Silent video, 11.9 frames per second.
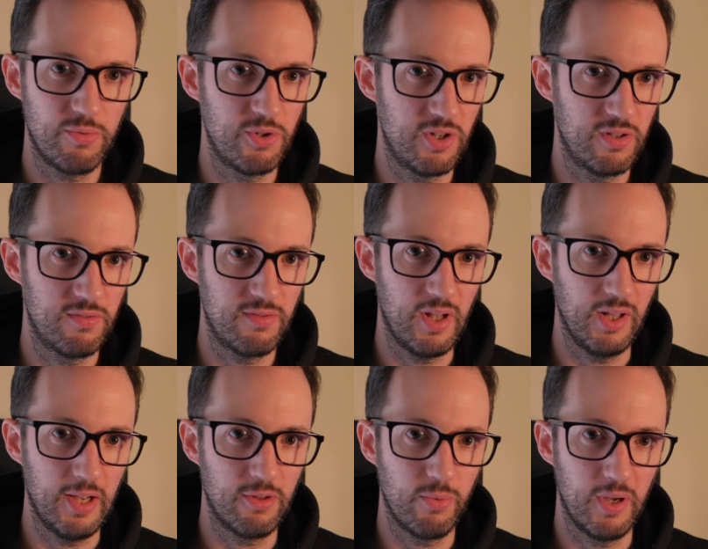which is a
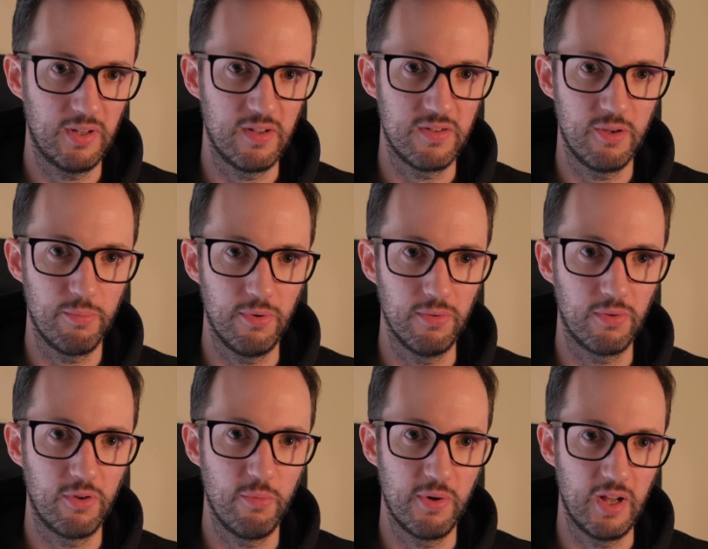lightweight and simple
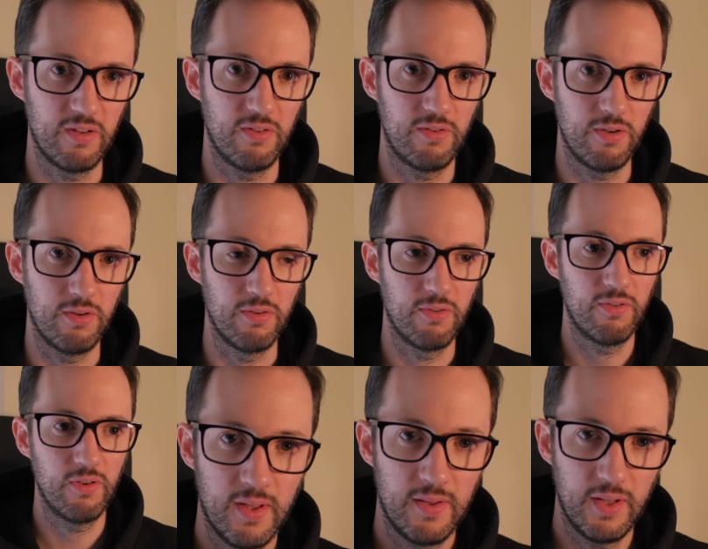Kubernetes to use.
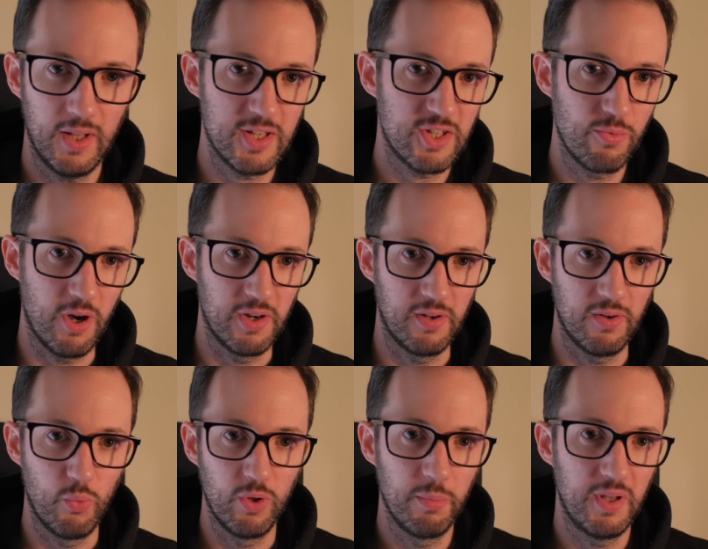The last one
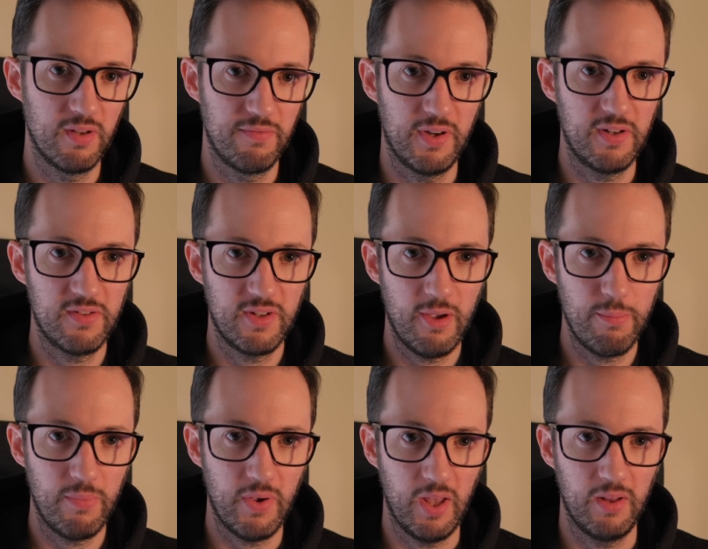will be the fun step,
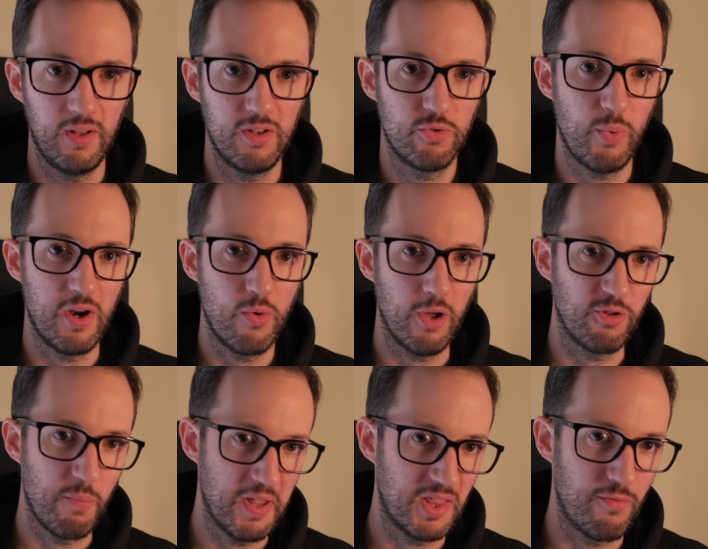and it's where you
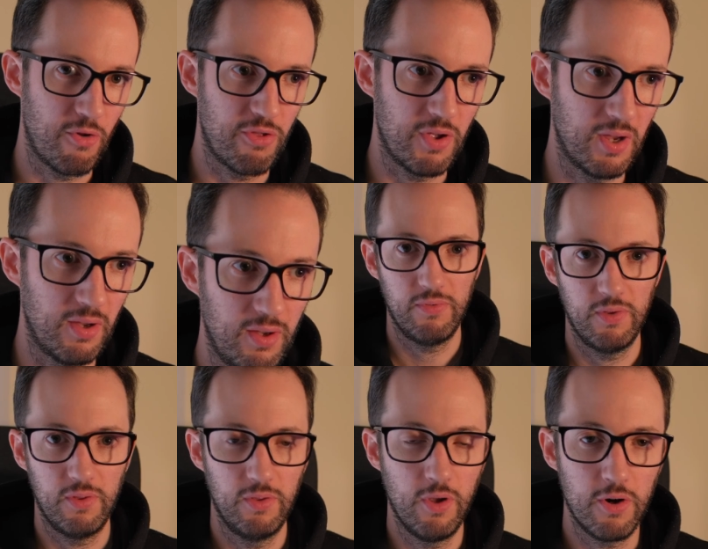automate everything.
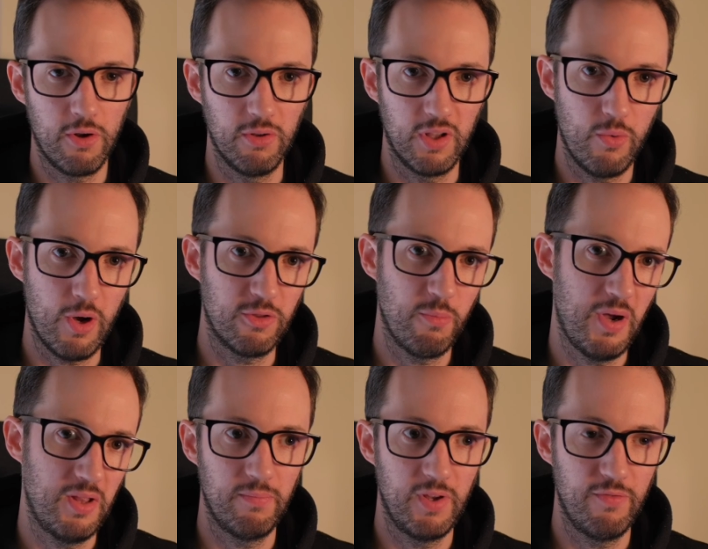Not only you automate
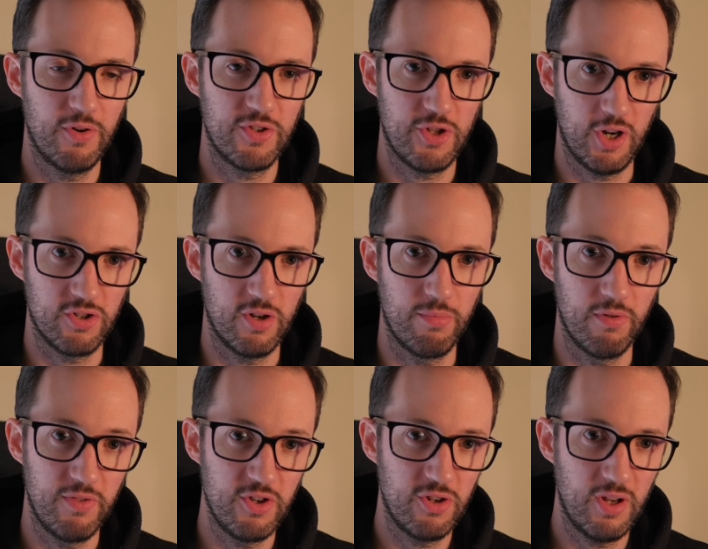infrastructure
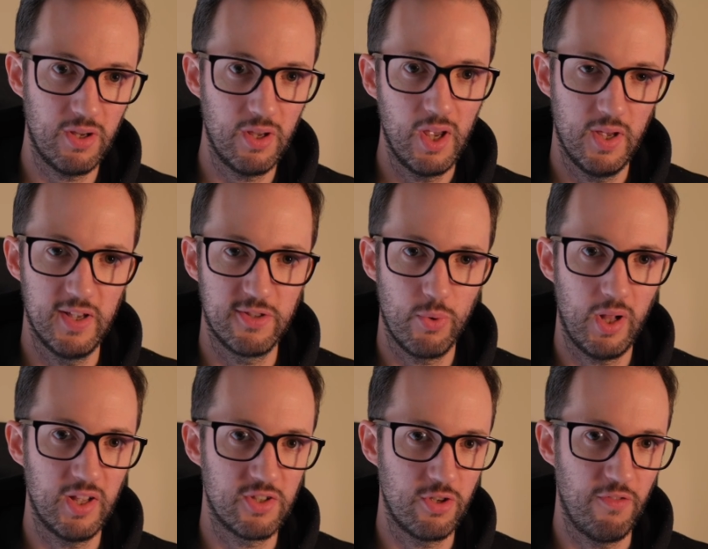provisioning, as well
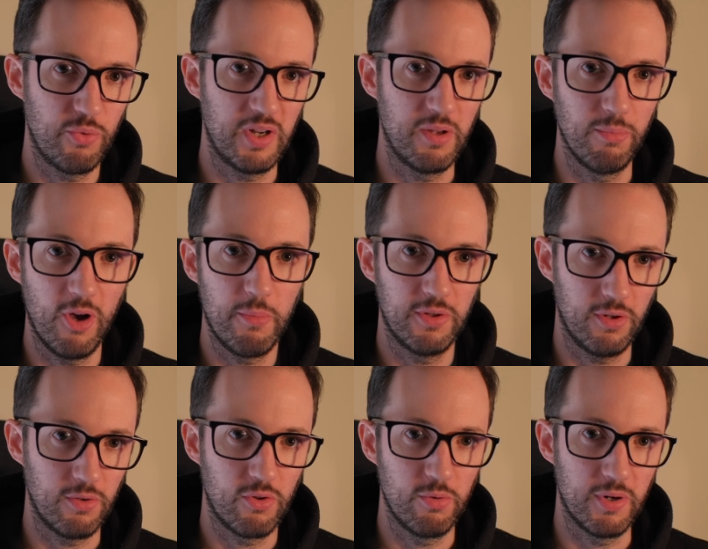as software deployment
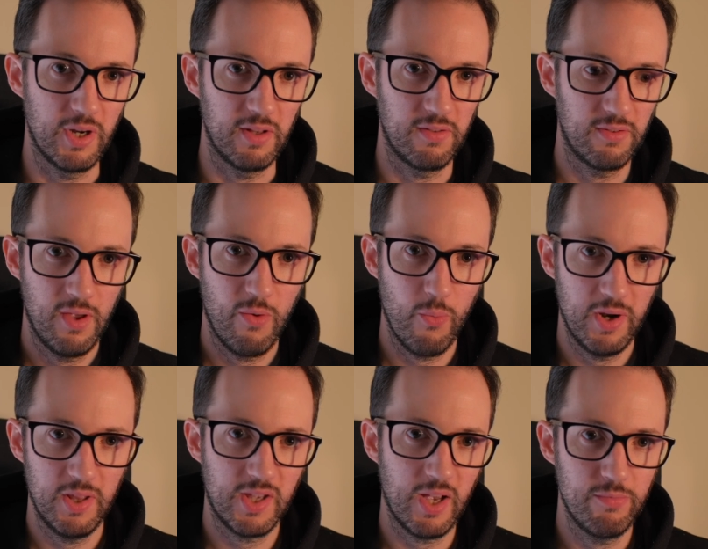on Kubernetes. When
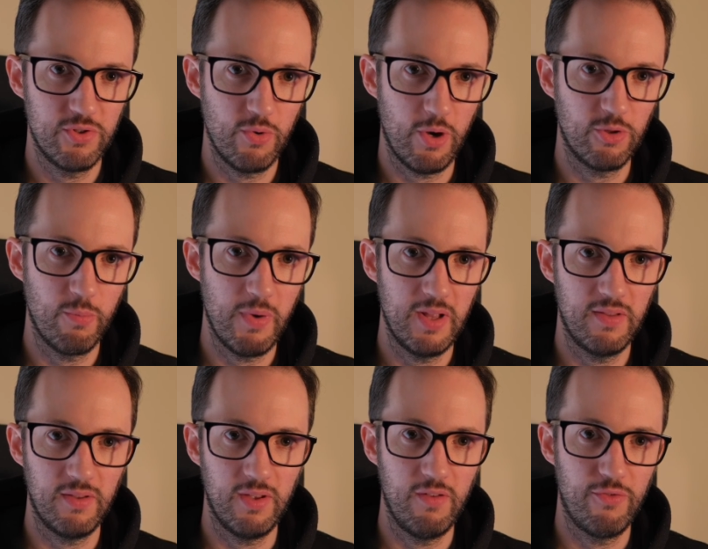it comes to
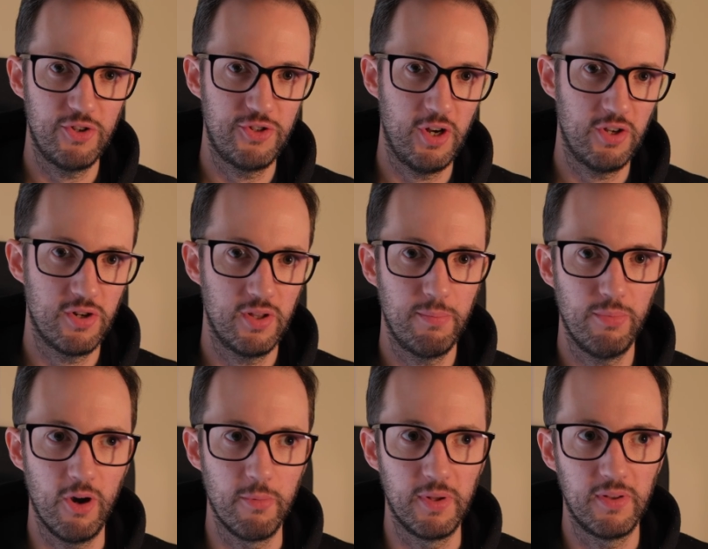automate infrastructure
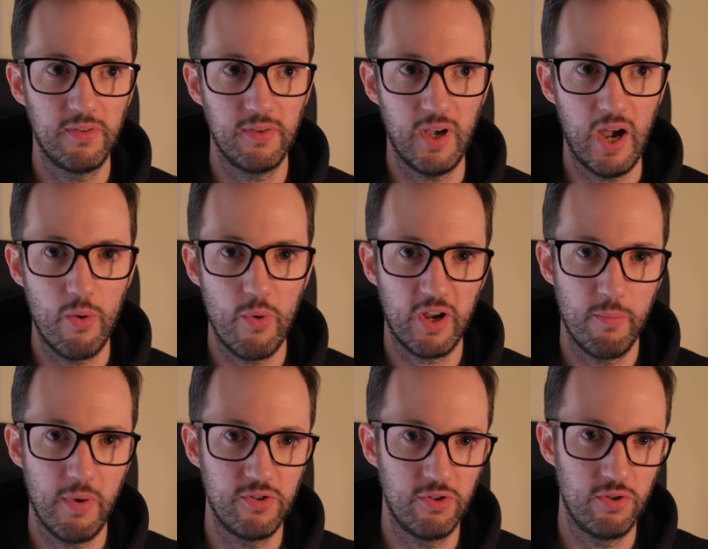deployment, I'll
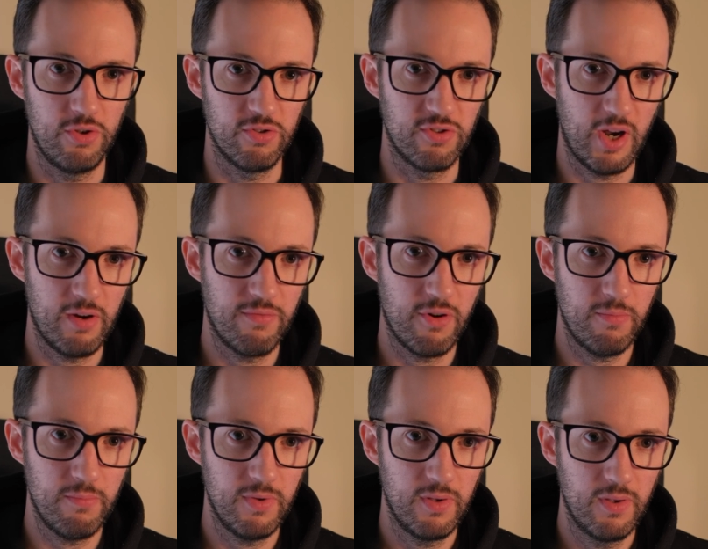recommend you to use Terraform
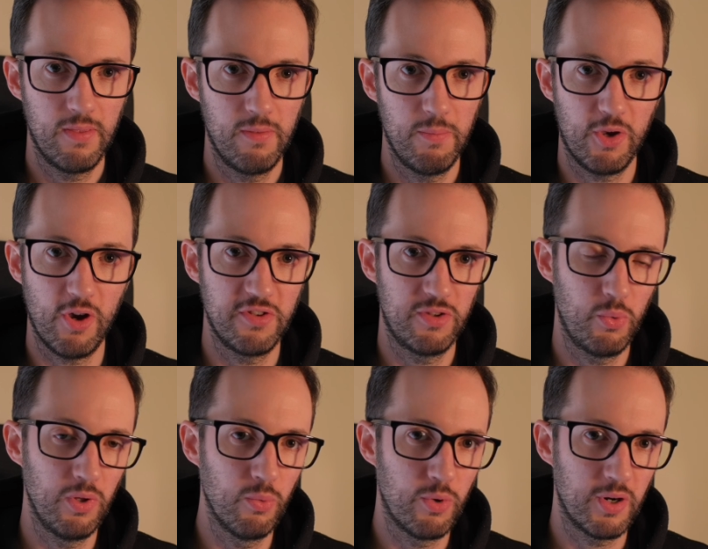because it
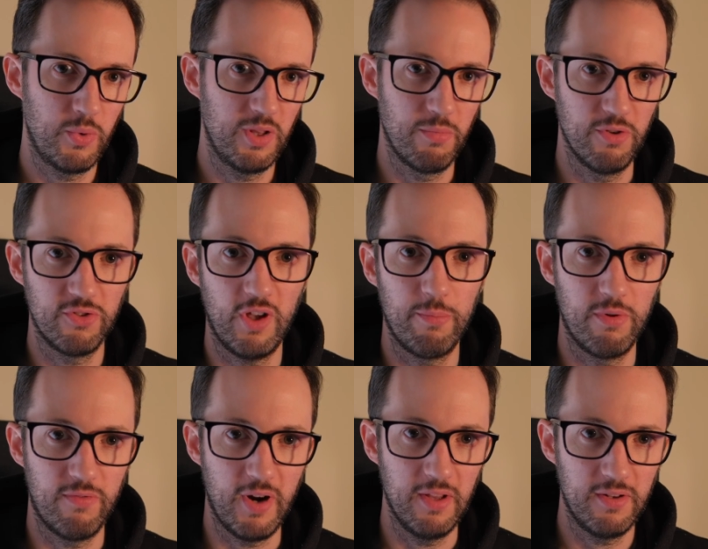will work with most cloud
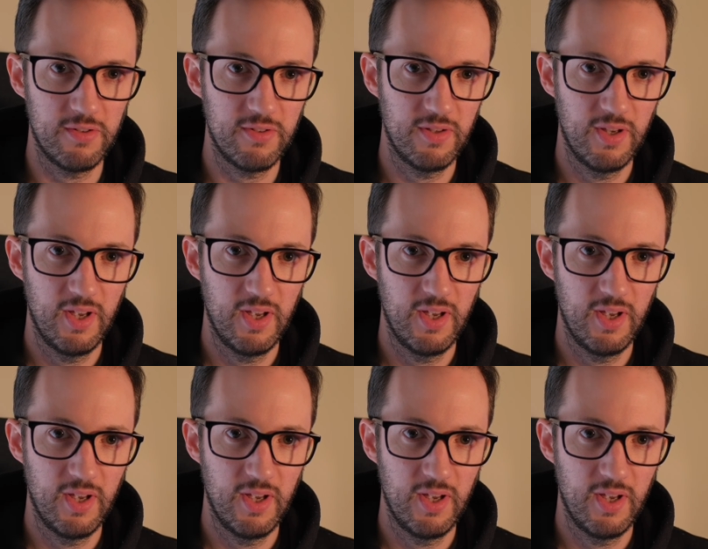providers,